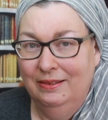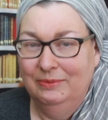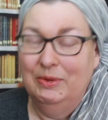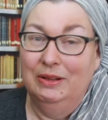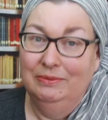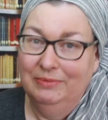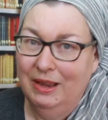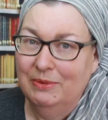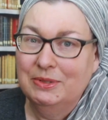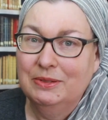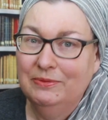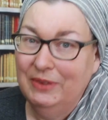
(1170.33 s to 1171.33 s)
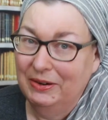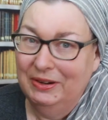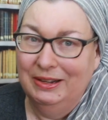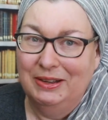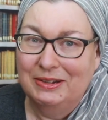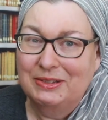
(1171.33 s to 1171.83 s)
Well, that was a
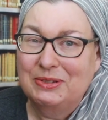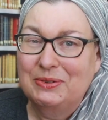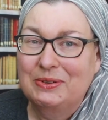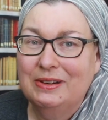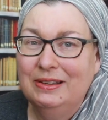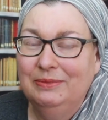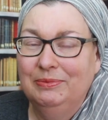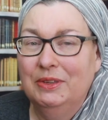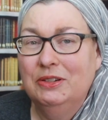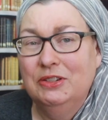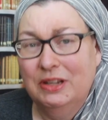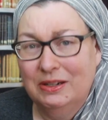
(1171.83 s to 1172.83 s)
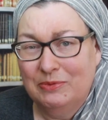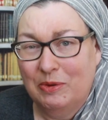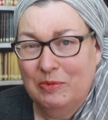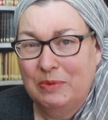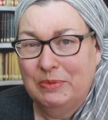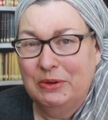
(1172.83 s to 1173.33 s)
very long story. Jennifer
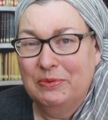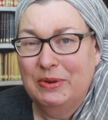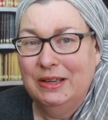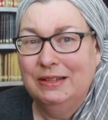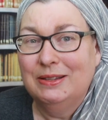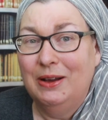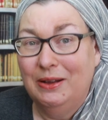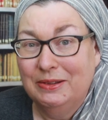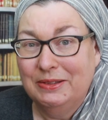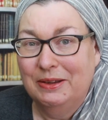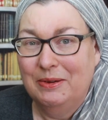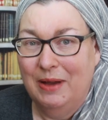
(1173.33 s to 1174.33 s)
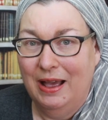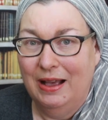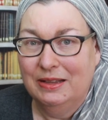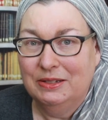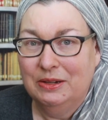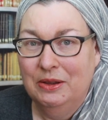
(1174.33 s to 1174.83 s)
Rembert Reeds also
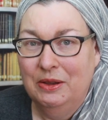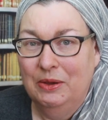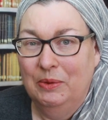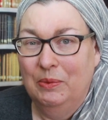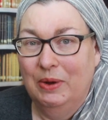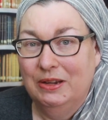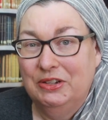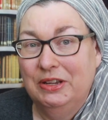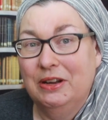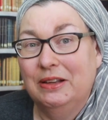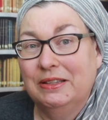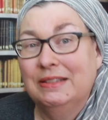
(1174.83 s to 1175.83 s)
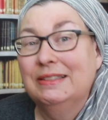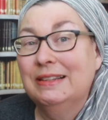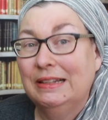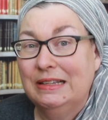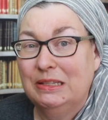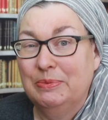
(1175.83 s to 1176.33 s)
asked what she calls a
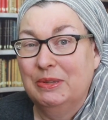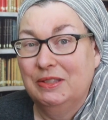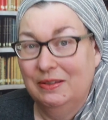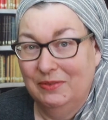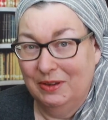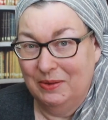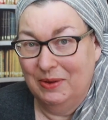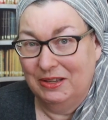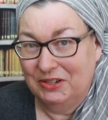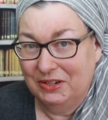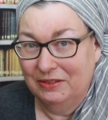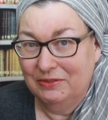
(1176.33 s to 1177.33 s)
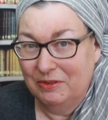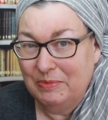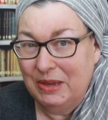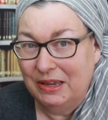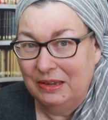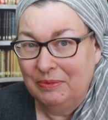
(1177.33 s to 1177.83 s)
silly specific question for
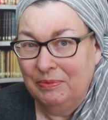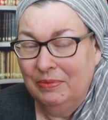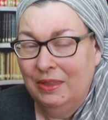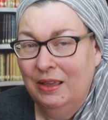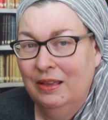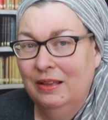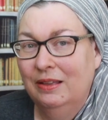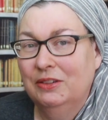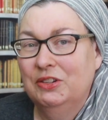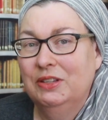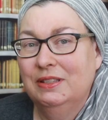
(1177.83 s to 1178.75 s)
me. She